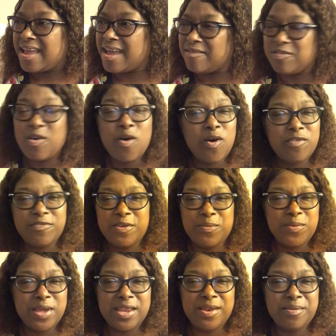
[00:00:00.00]
have coffee
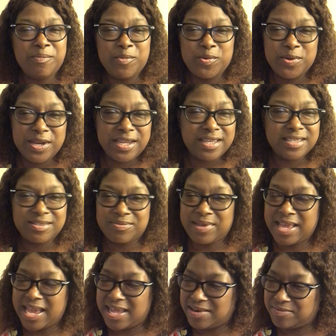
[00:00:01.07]
with in the morning because we
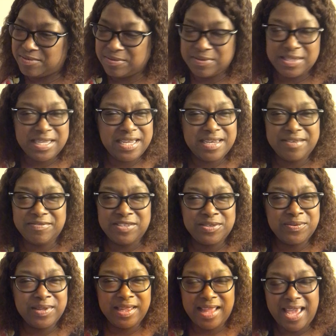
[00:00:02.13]
had a routine of
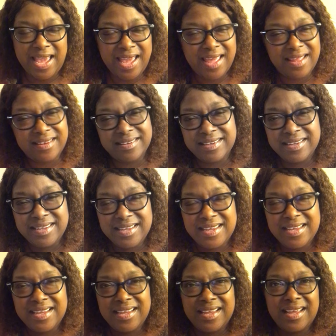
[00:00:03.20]
doing that.
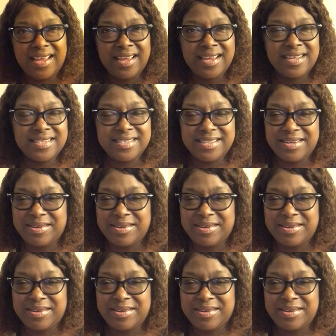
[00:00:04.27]
And,